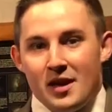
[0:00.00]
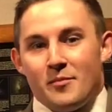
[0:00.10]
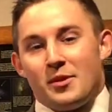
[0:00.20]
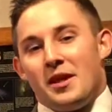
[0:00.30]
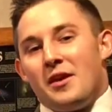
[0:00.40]

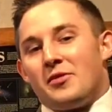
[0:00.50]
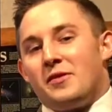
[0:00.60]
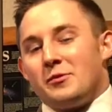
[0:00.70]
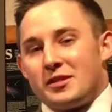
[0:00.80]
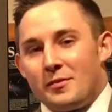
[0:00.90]
But
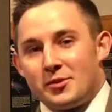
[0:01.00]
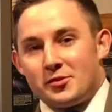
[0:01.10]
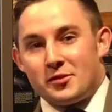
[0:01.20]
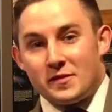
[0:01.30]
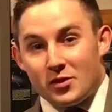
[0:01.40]
those
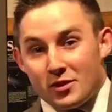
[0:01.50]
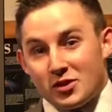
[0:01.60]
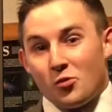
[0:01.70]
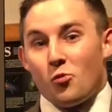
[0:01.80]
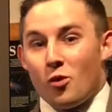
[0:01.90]
temperatures have started
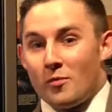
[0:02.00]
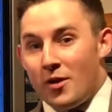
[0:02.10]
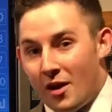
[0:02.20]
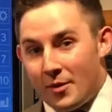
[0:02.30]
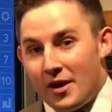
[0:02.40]
to warm
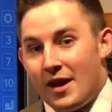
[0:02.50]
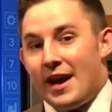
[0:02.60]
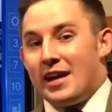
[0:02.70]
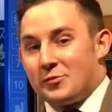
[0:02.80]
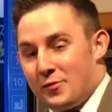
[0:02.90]
up
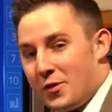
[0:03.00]
as we've